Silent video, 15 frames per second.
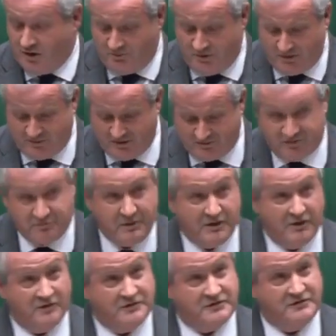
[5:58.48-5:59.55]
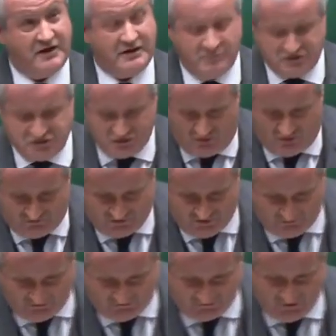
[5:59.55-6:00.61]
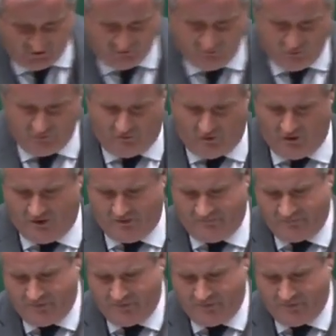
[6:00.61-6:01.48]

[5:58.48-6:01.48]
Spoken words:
Madam Deputy Speaker, time is short, so I must now move on.